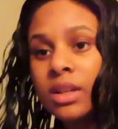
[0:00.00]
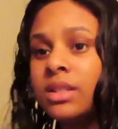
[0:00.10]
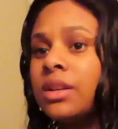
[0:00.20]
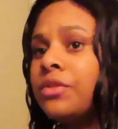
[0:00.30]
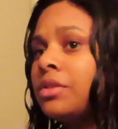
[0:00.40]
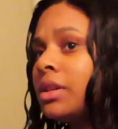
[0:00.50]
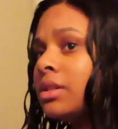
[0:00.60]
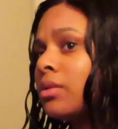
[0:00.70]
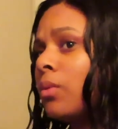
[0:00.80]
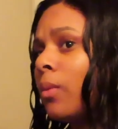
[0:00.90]
So if you need
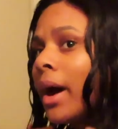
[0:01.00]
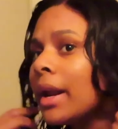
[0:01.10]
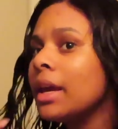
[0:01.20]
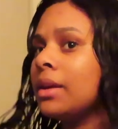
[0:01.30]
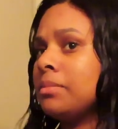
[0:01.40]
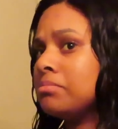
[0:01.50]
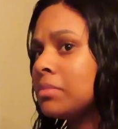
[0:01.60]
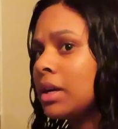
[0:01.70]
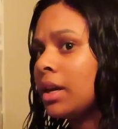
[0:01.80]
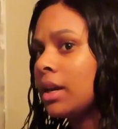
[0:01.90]
to wet it
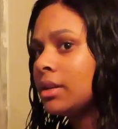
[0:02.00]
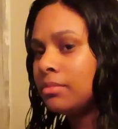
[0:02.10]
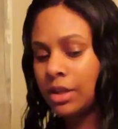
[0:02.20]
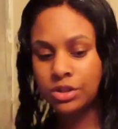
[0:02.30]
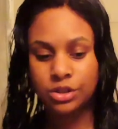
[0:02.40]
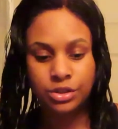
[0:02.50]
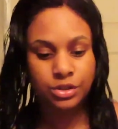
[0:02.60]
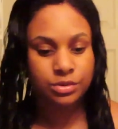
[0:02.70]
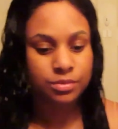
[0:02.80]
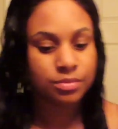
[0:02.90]
again, make sure
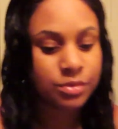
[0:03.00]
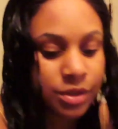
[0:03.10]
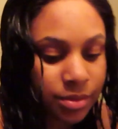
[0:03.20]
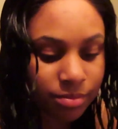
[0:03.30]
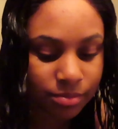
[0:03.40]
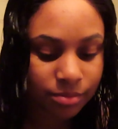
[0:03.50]
you just